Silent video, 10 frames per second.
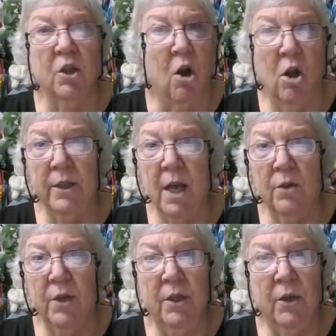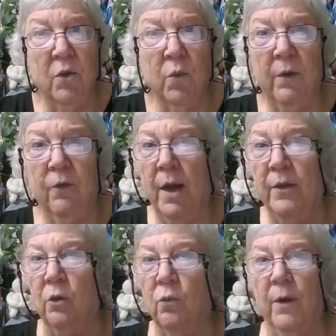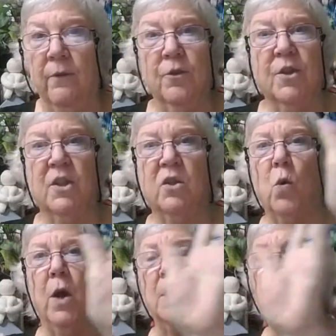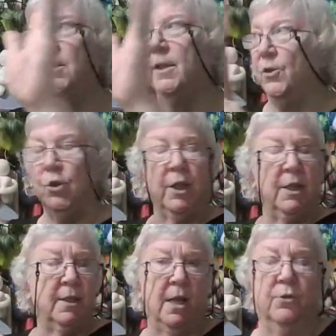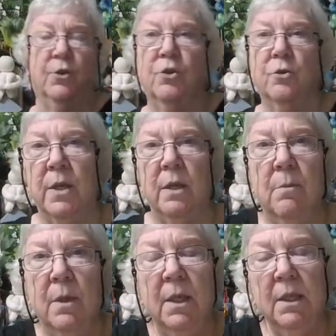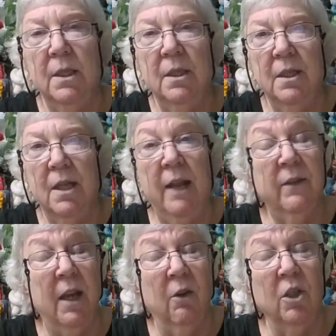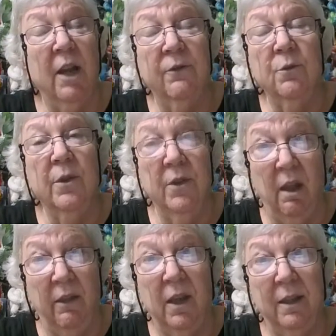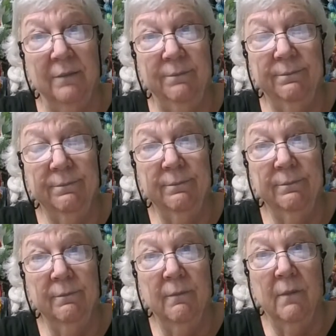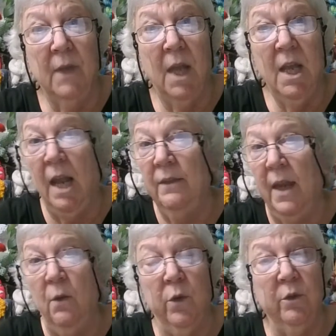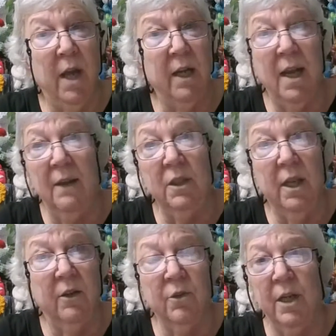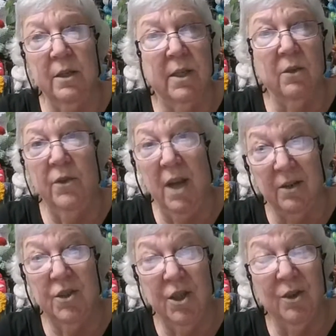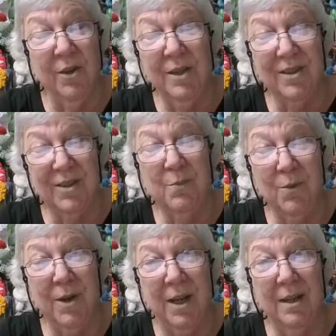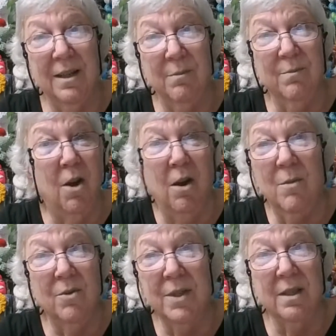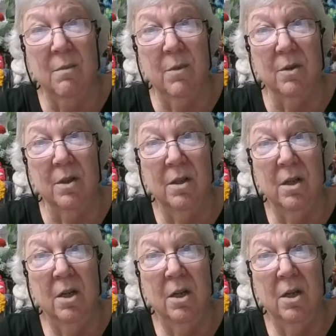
all down into the river, and the river swelled and took it downstream. And they were left with nothing. And they will not have electric until next year in the spring, come almost summer.